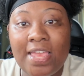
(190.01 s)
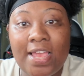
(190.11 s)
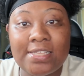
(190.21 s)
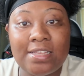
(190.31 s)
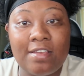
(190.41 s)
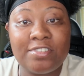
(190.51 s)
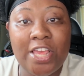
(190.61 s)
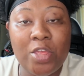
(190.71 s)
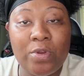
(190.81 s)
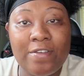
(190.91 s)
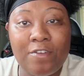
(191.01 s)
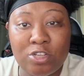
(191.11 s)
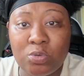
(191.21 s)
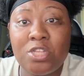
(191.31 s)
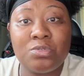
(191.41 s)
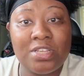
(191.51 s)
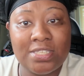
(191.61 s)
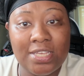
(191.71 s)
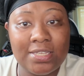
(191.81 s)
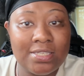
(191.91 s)
as of January 1st,
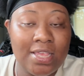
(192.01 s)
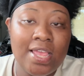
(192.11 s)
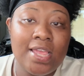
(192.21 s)
2026.